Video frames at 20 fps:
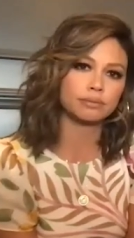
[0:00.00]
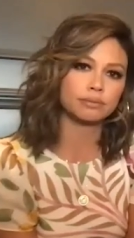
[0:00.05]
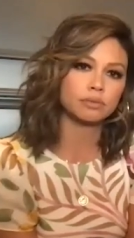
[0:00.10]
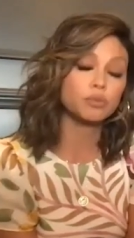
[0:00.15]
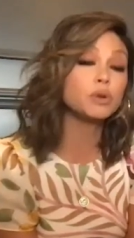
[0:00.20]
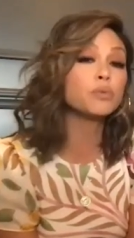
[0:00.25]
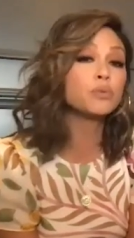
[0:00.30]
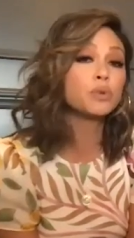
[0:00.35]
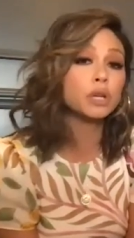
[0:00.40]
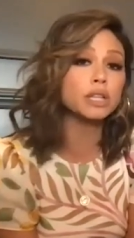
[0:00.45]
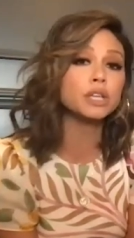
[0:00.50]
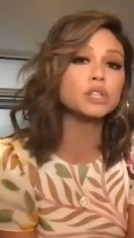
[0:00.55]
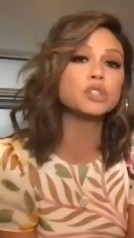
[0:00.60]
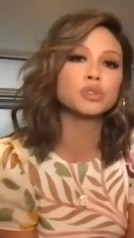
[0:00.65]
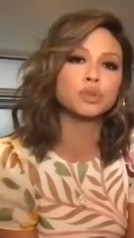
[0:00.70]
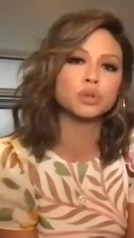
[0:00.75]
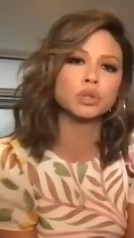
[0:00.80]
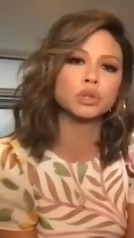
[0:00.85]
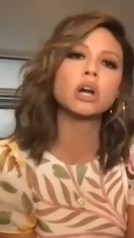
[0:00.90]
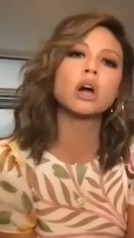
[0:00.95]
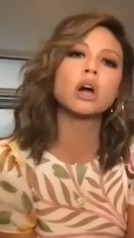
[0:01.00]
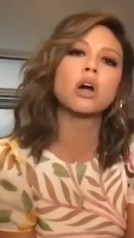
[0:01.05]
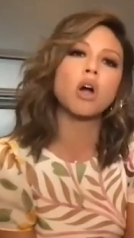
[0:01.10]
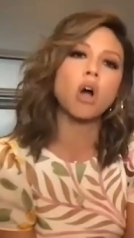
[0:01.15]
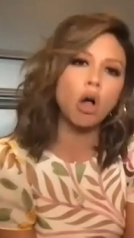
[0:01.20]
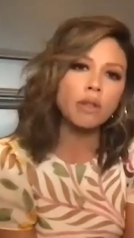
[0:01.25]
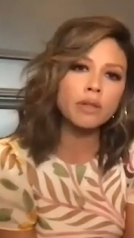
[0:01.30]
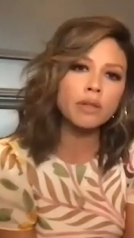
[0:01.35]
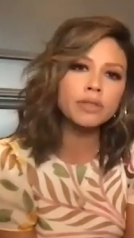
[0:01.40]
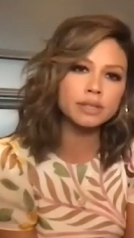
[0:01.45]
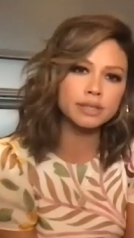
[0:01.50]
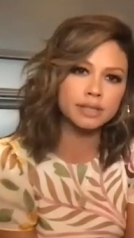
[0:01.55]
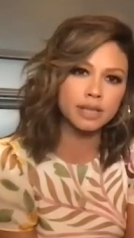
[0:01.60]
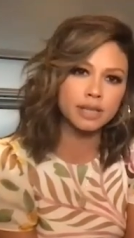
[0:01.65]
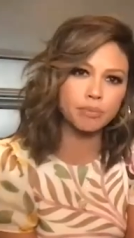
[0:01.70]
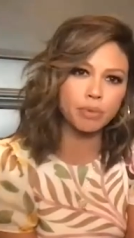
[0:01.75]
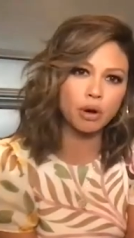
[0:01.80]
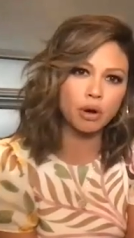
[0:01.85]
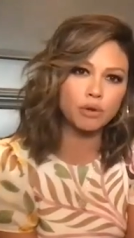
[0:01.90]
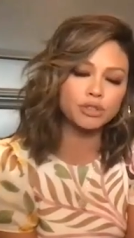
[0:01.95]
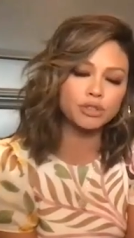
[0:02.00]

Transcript: We really truly are all in the same boat.